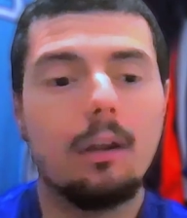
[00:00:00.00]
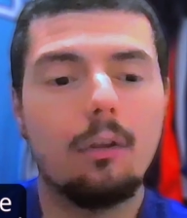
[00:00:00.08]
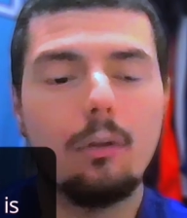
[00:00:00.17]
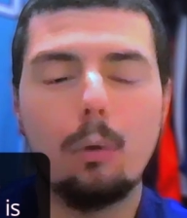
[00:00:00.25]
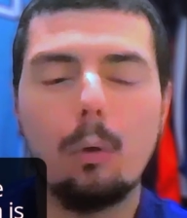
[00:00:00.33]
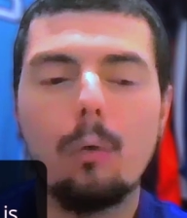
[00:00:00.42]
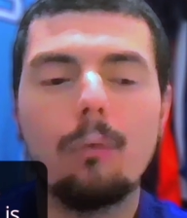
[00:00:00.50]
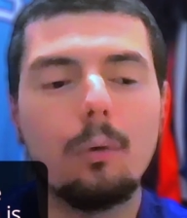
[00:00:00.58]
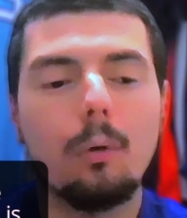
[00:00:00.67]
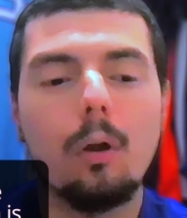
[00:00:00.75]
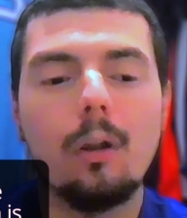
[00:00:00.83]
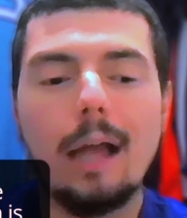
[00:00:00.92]
So
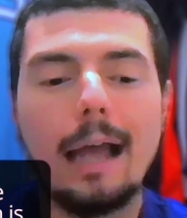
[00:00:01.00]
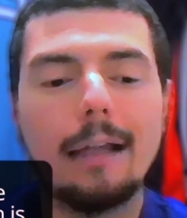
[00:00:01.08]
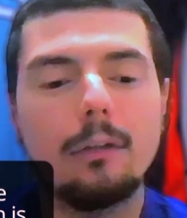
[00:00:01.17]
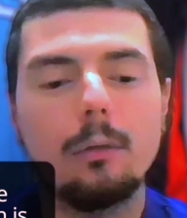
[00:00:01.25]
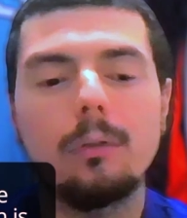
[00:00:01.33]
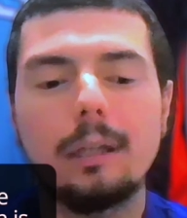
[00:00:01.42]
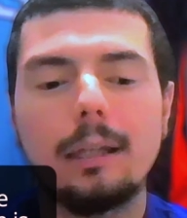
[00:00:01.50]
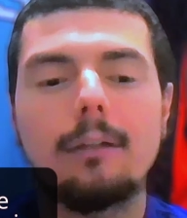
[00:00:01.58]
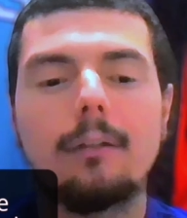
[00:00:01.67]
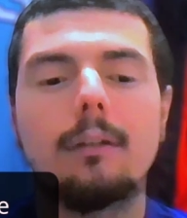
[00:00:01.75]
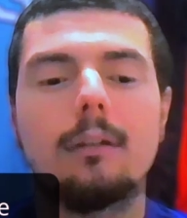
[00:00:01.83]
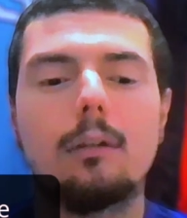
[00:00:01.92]
overall, I do think
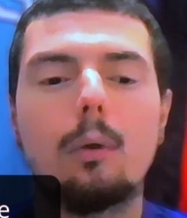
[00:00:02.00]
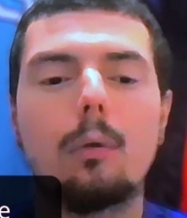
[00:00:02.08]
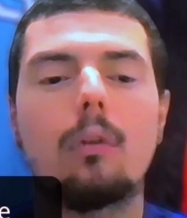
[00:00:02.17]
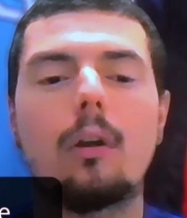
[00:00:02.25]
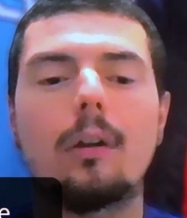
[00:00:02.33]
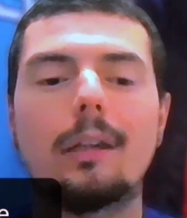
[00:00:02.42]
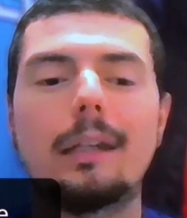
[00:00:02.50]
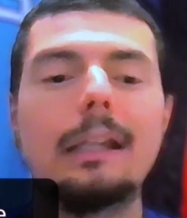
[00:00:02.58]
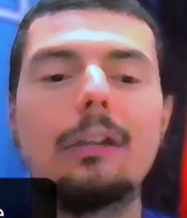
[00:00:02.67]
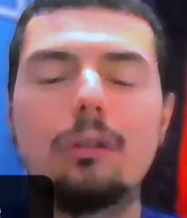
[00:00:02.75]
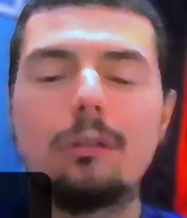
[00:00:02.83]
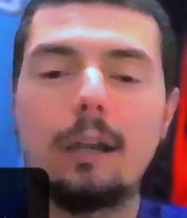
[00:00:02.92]
those are the
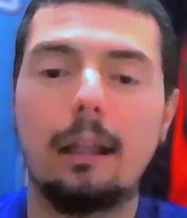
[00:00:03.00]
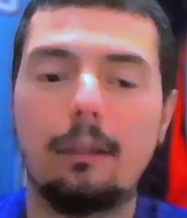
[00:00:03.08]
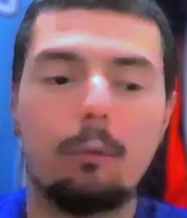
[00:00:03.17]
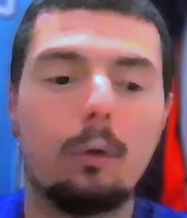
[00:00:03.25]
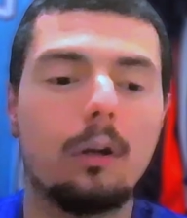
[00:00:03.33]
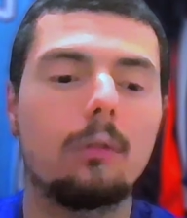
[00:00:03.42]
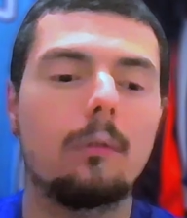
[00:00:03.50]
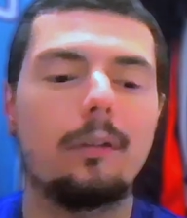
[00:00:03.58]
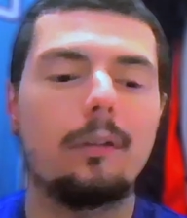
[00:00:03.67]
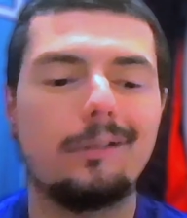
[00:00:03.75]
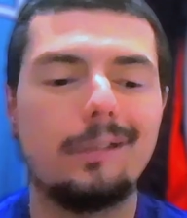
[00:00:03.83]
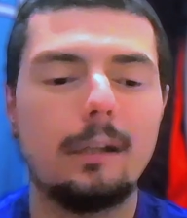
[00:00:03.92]
key strengths for
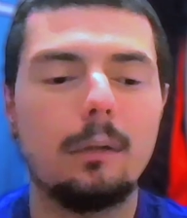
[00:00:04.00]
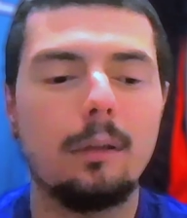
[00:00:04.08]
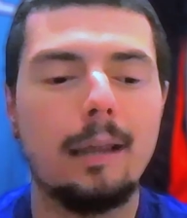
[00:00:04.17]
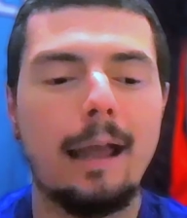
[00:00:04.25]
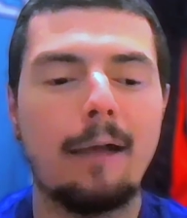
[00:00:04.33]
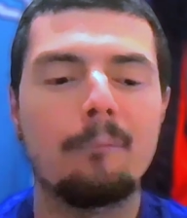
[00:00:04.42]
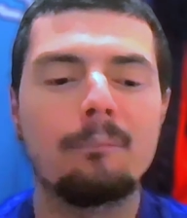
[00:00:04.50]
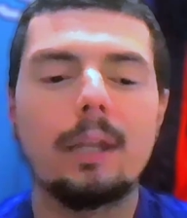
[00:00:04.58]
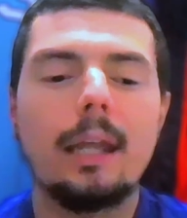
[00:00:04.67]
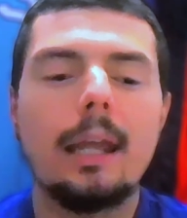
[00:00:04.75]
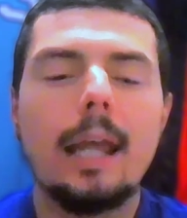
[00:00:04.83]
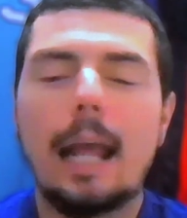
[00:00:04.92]
Claressa Shields. Now,
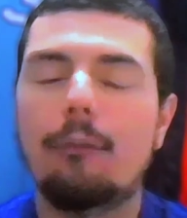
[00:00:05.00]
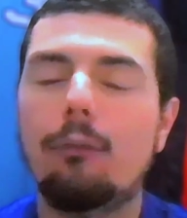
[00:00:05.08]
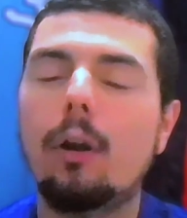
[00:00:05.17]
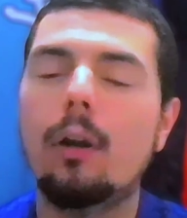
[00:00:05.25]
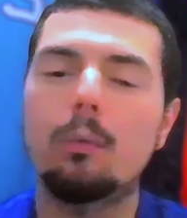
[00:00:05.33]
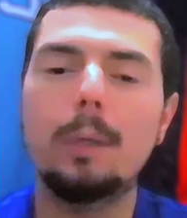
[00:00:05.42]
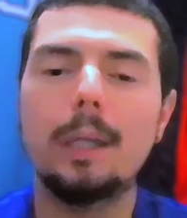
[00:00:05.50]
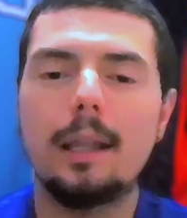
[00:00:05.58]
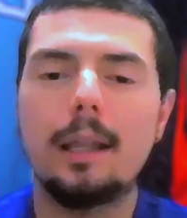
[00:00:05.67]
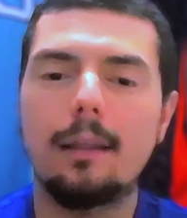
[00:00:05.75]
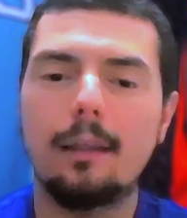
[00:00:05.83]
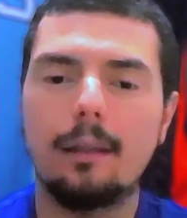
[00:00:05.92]
as far as
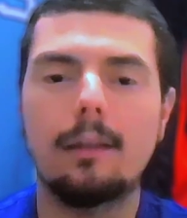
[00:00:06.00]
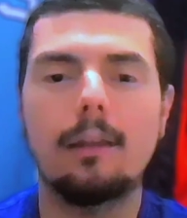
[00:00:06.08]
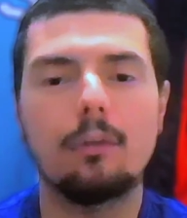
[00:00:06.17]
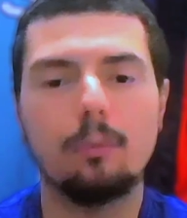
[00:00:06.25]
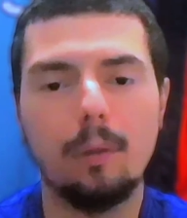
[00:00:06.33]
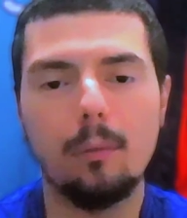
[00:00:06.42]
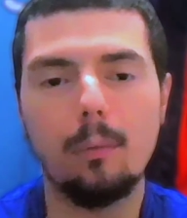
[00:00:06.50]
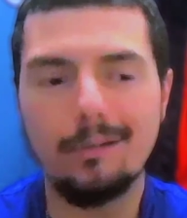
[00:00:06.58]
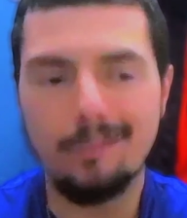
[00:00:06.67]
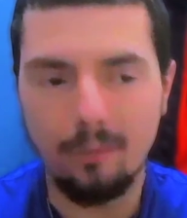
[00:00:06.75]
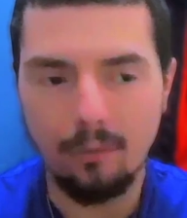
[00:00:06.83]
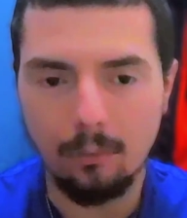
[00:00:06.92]
weaknesses, there's a reason why
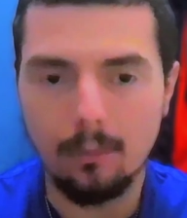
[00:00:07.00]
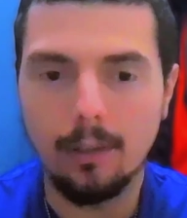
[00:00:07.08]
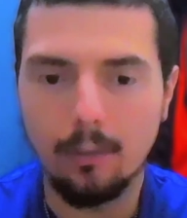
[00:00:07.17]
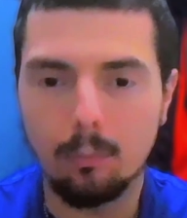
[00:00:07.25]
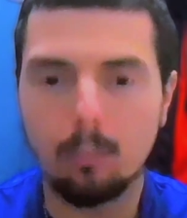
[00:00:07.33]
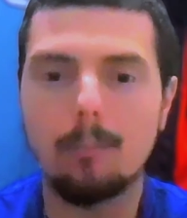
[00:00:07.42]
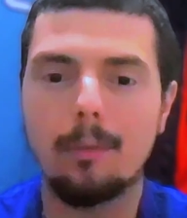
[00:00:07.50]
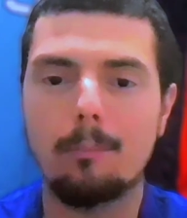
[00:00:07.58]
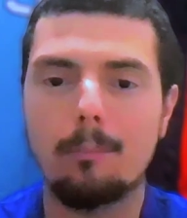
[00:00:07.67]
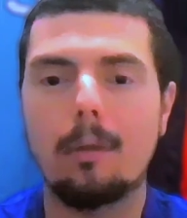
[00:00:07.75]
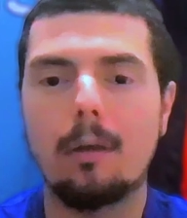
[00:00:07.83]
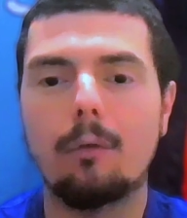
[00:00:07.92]
she's the greatest
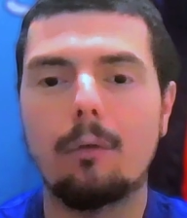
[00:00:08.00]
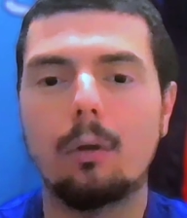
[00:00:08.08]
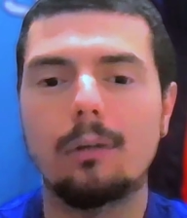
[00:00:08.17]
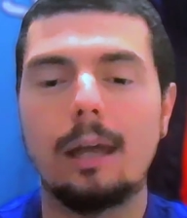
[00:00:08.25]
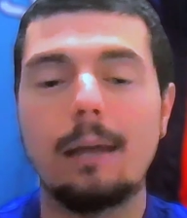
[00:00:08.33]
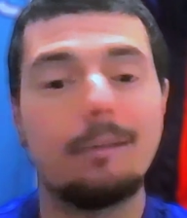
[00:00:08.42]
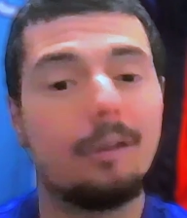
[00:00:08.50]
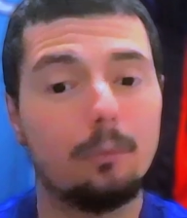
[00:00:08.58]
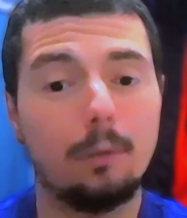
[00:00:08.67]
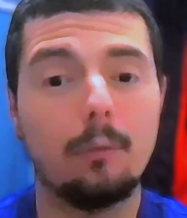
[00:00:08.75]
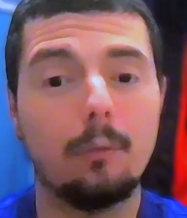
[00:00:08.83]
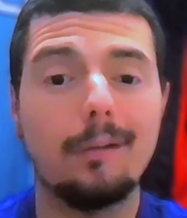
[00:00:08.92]
woman of all time. There's a
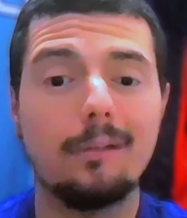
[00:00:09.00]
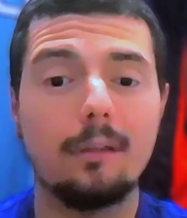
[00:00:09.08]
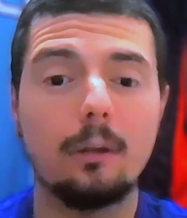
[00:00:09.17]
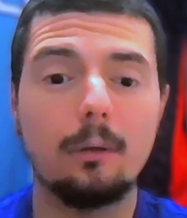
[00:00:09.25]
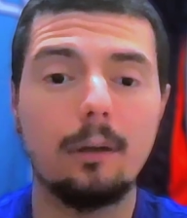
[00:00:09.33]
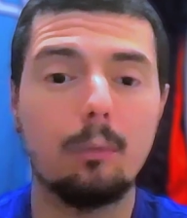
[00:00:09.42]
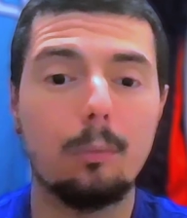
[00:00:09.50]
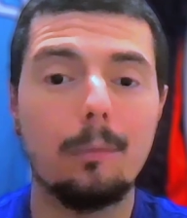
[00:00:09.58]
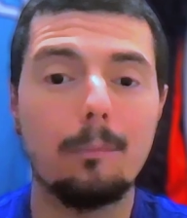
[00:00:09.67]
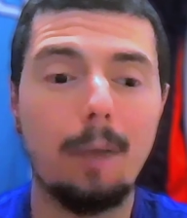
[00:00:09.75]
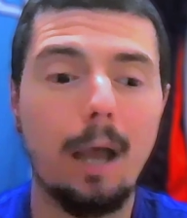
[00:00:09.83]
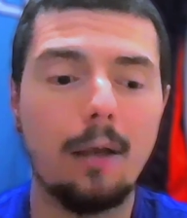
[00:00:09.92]
reason why she's the greatest
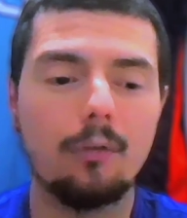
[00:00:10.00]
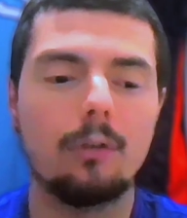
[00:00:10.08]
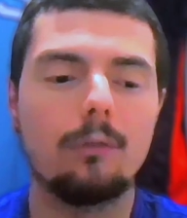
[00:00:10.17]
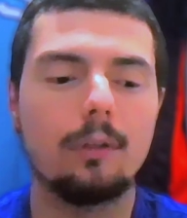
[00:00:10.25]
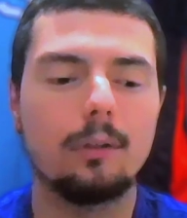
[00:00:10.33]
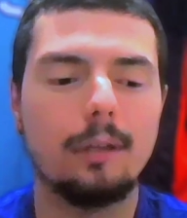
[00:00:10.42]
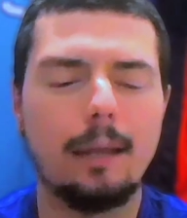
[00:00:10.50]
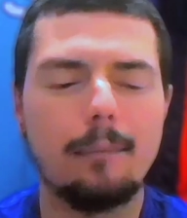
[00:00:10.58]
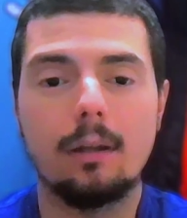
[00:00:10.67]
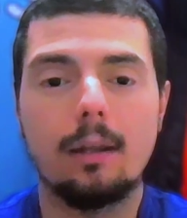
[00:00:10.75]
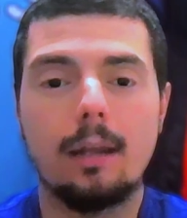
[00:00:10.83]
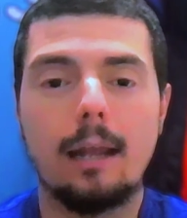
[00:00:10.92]
woman boxer of all time.
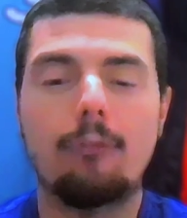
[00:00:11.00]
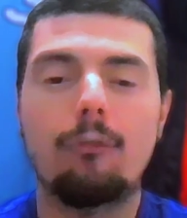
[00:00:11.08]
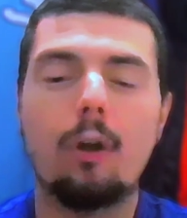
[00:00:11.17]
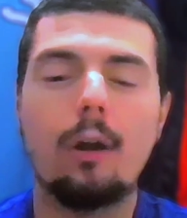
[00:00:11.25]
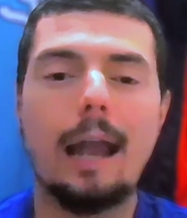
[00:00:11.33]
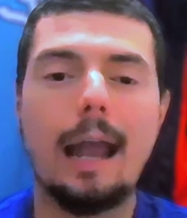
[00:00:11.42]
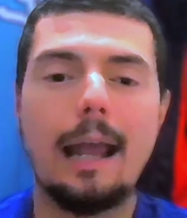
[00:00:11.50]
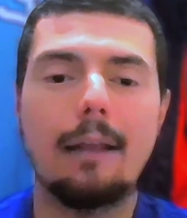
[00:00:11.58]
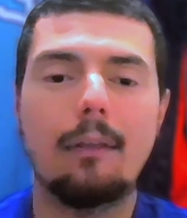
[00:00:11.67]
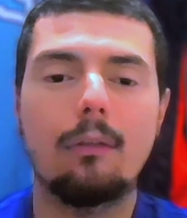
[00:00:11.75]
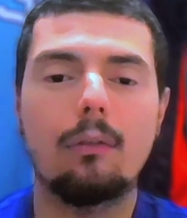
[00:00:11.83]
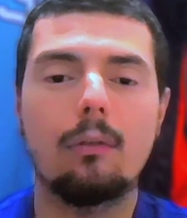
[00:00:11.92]
As far
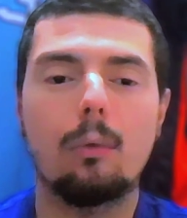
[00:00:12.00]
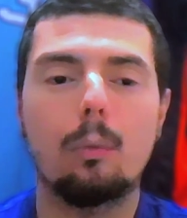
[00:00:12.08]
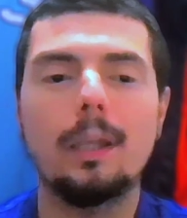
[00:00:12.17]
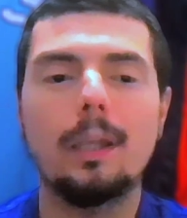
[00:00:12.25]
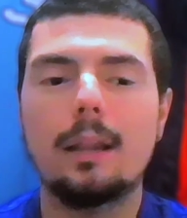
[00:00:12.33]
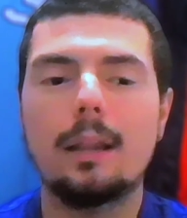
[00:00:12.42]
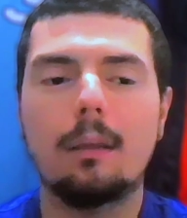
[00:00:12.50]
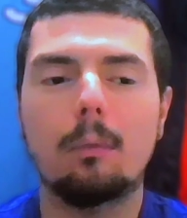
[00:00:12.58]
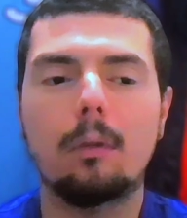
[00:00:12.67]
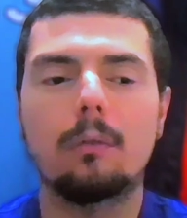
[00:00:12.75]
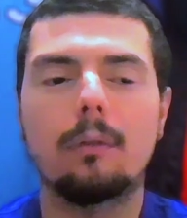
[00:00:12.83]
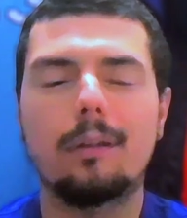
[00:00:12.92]
as weaknesses
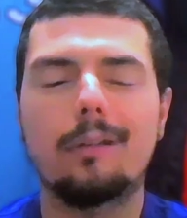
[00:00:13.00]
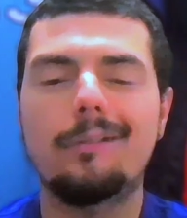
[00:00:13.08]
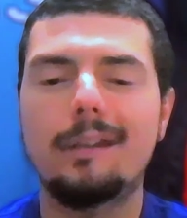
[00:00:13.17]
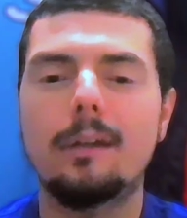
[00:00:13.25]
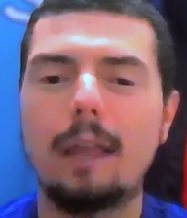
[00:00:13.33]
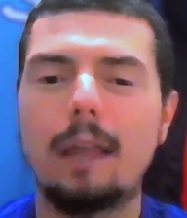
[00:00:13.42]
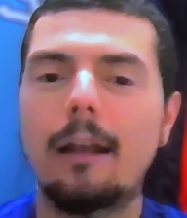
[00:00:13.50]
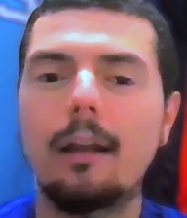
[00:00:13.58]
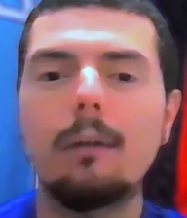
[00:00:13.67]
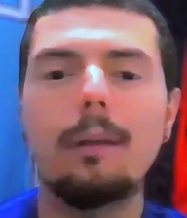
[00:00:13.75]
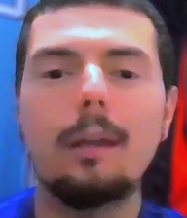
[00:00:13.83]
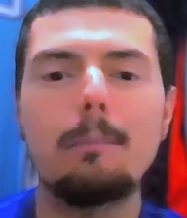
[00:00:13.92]
with Claressa Shields, I
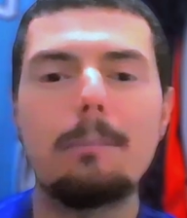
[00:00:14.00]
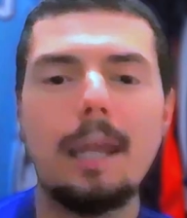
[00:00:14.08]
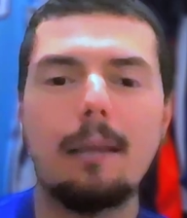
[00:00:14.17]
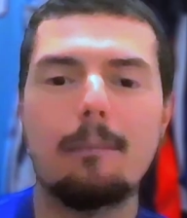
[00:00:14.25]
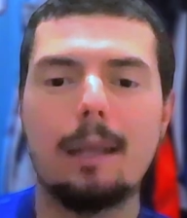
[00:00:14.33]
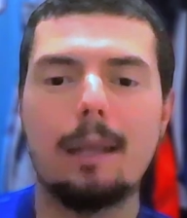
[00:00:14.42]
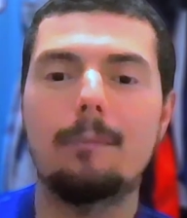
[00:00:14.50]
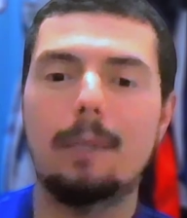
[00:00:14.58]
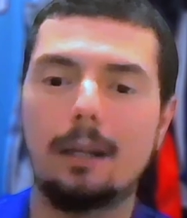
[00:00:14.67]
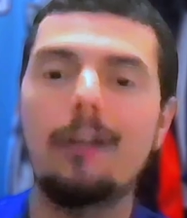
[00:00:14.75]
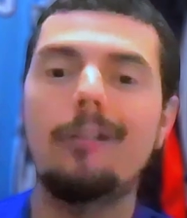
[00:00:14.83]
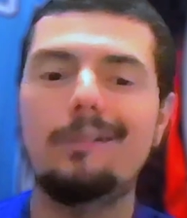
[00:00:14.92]
couldn't really pick many
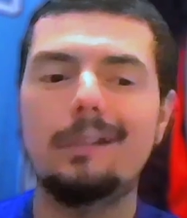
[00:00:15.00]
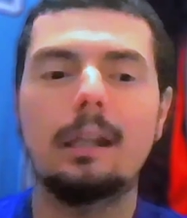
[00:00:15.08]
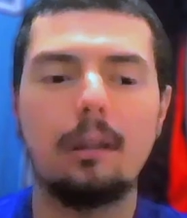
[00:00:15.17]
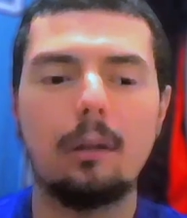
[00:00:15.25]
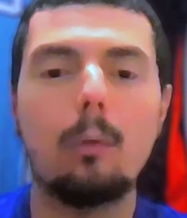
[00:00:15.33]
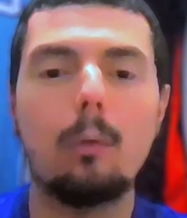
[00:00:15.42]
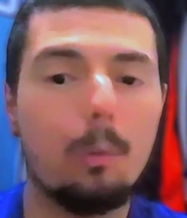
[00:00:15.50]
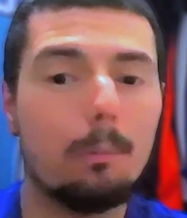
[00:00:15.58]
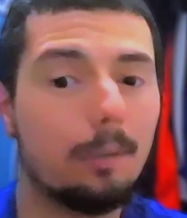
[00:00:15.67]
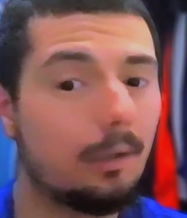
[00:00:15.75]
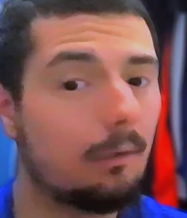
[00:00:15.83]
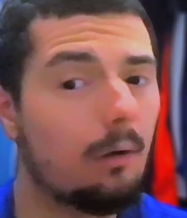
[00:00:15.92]
because she is the GWOAT,
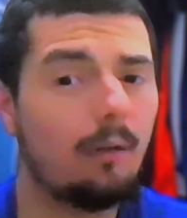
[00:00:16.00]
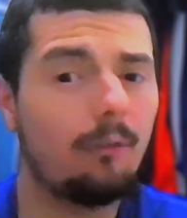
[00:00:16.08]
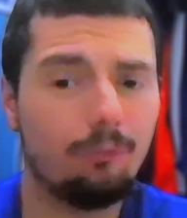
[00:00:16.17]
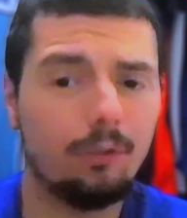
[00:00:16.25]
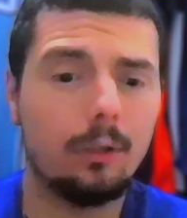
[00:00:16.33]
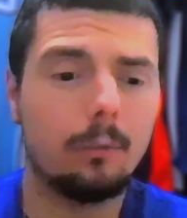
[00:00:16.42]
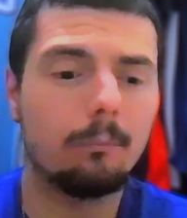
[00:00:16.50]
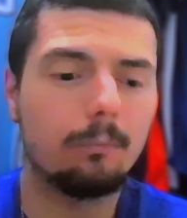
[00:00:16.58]
but there are a few.